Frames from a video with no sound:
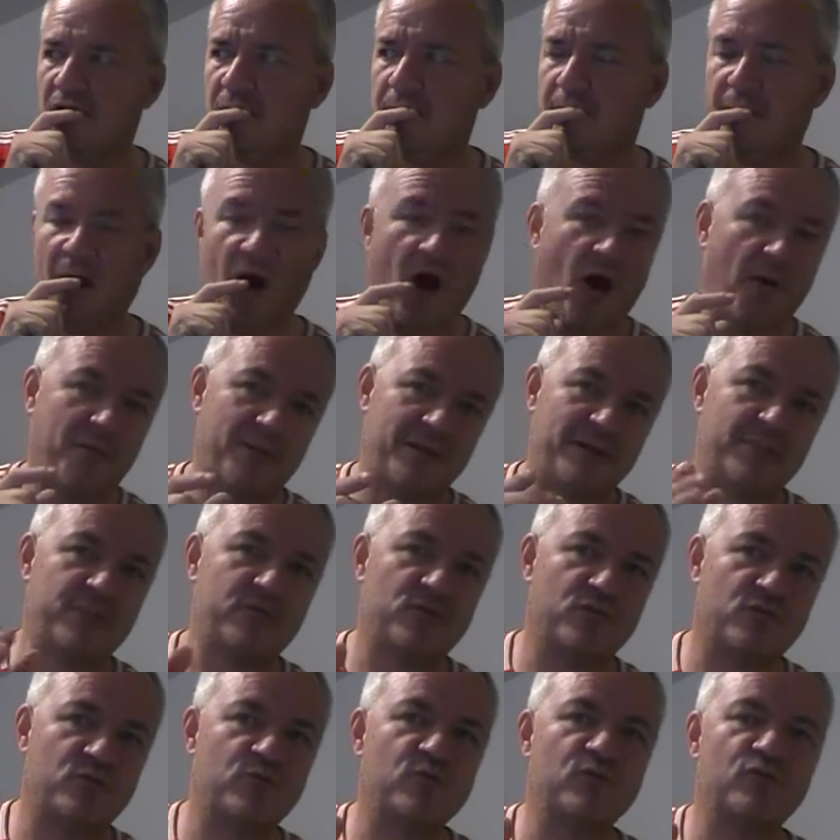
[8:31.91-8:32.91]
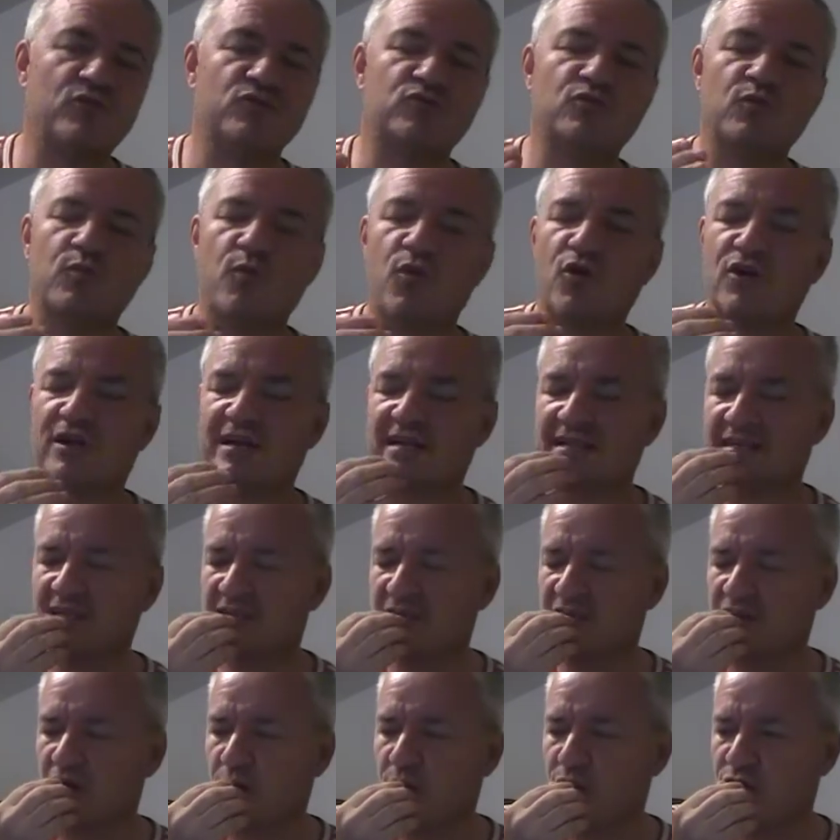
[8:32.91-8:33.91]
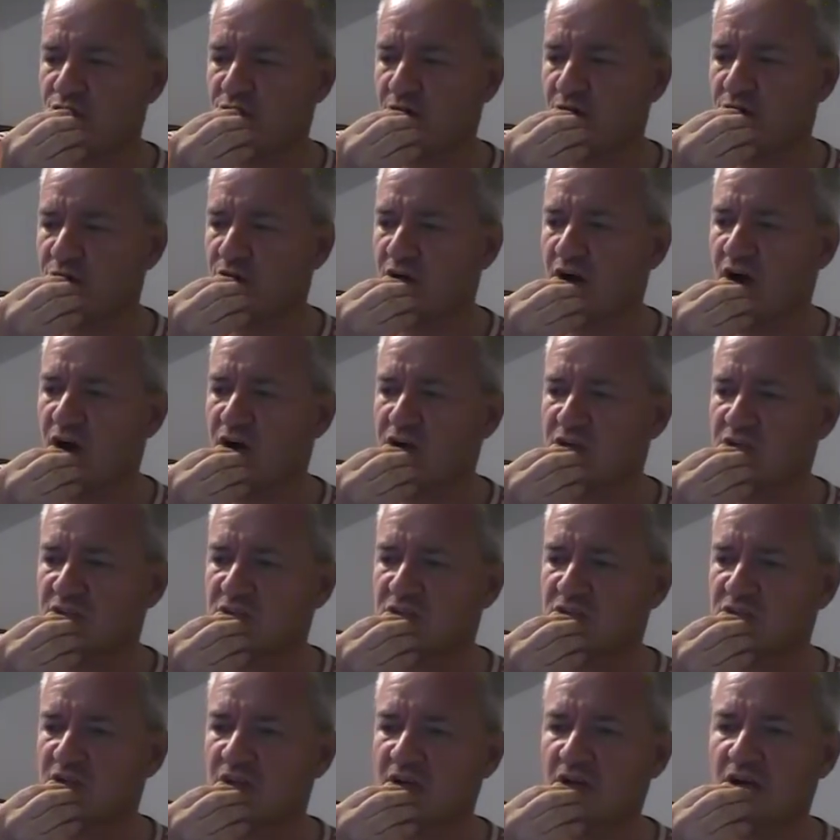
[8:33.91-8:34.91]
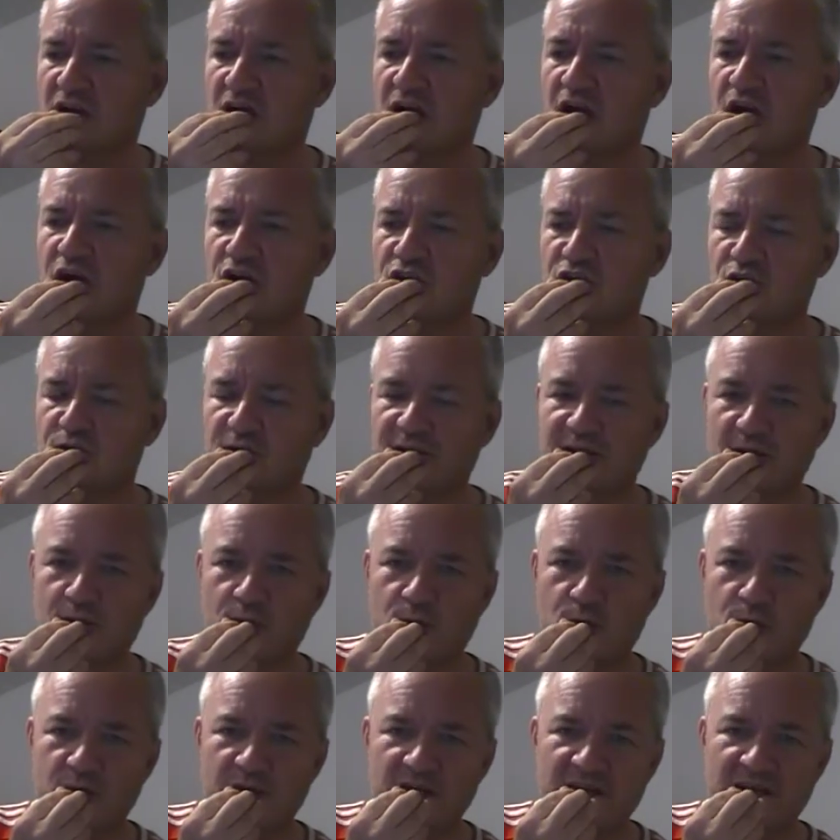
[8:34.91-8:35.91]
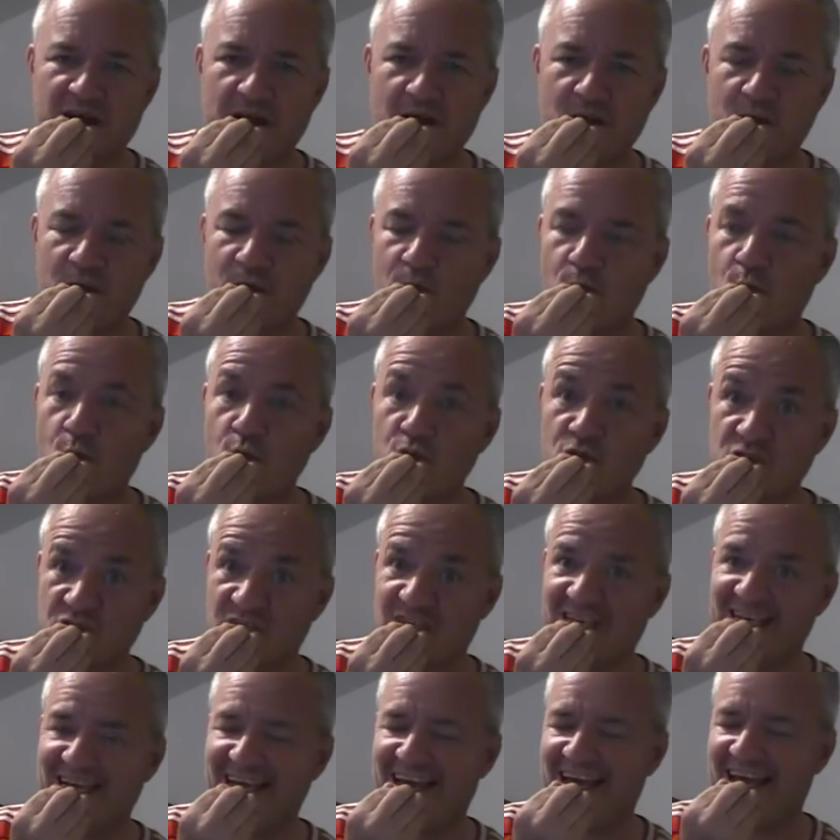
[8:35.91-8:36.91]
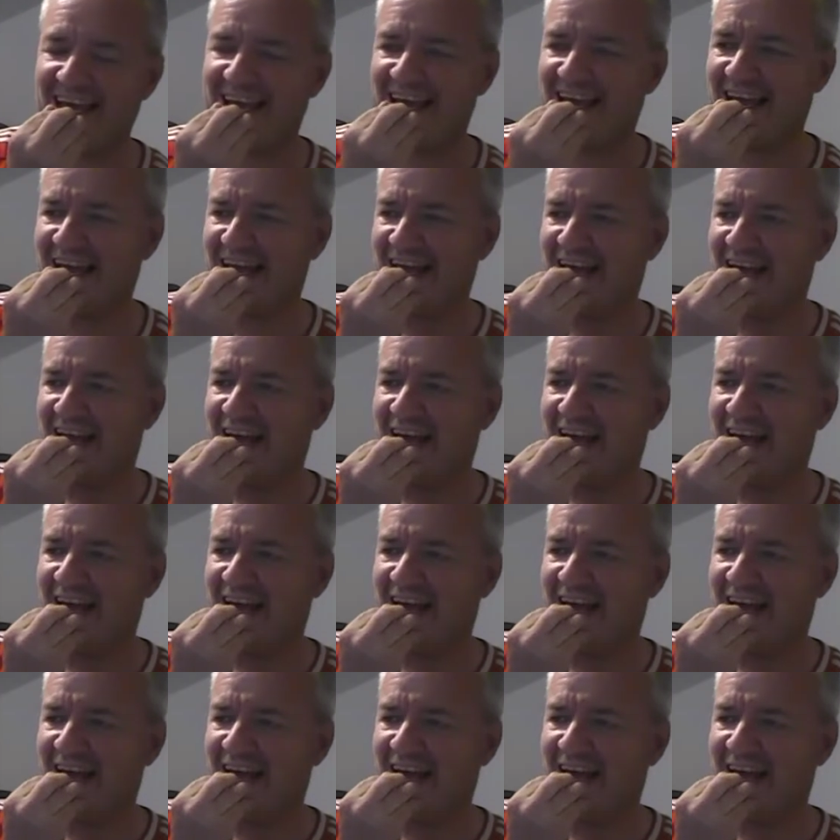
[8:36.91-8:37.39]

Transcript: bar people who work in, you know, on their own gardens, are doing it, you know, once a year.